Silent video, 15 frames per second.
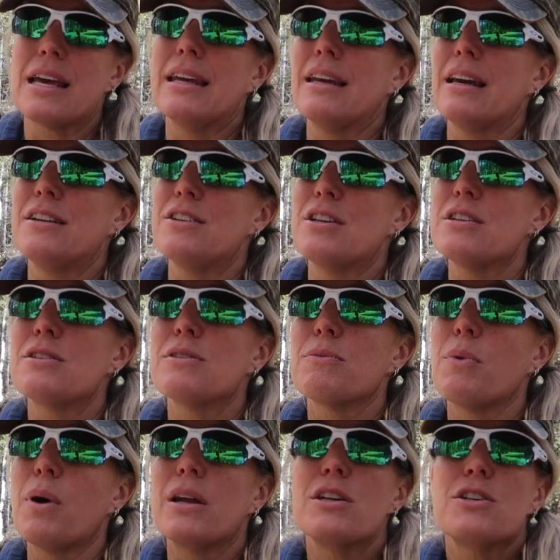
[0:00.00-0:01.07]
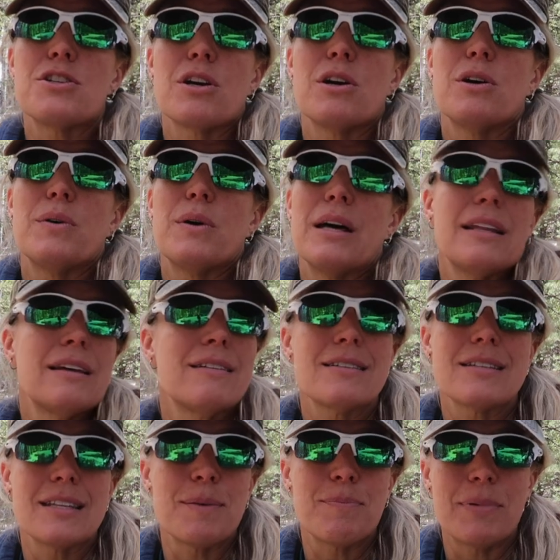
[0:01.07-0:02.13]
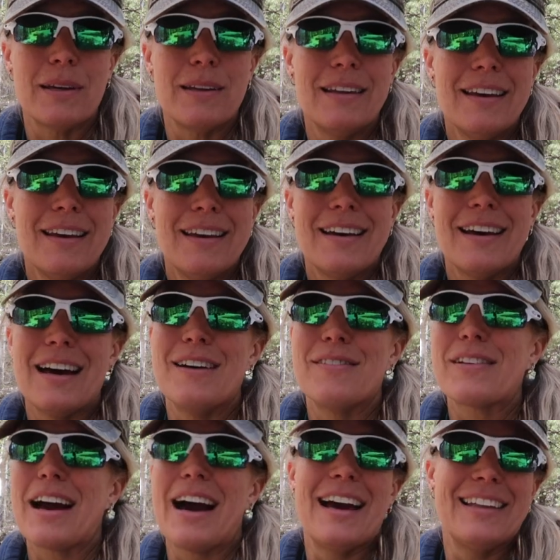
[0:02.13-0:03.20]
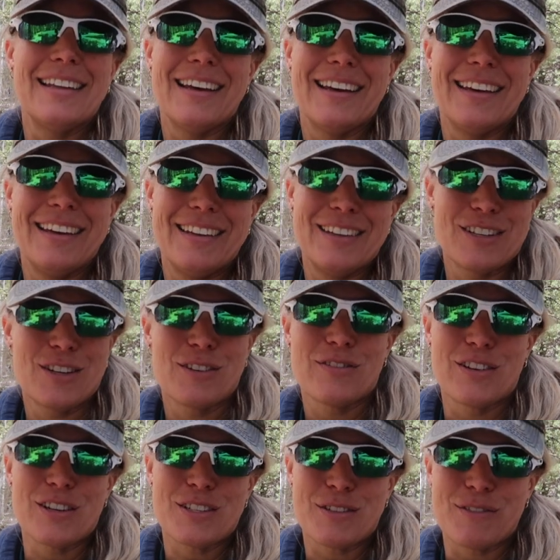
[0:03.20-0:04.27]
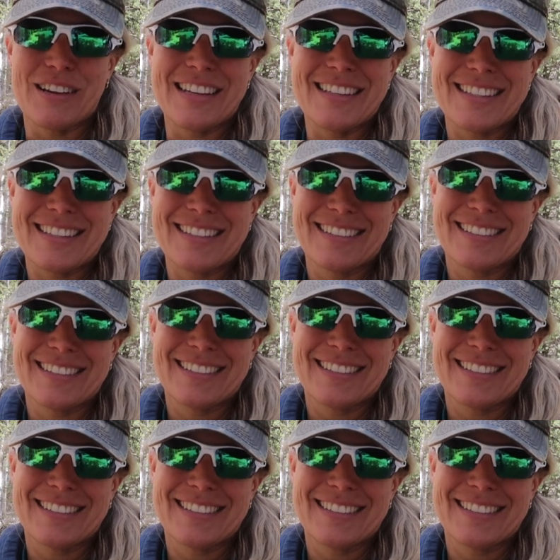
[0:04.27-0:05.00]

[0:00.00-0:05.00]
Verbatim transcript: and I just want to show a little snippet of Kyla in her first race.